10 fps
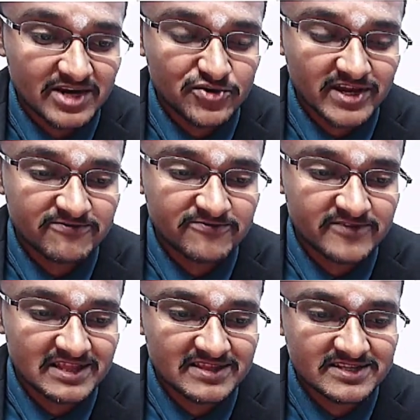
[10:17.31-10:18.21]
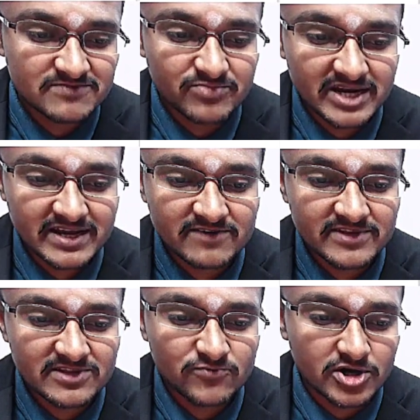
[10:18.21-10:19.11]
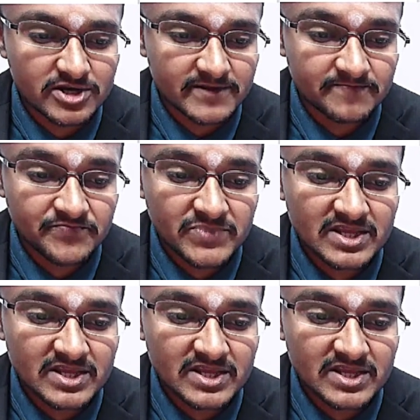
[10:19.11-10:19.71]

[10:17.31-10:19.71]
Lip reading: and you can fill this bucket with water.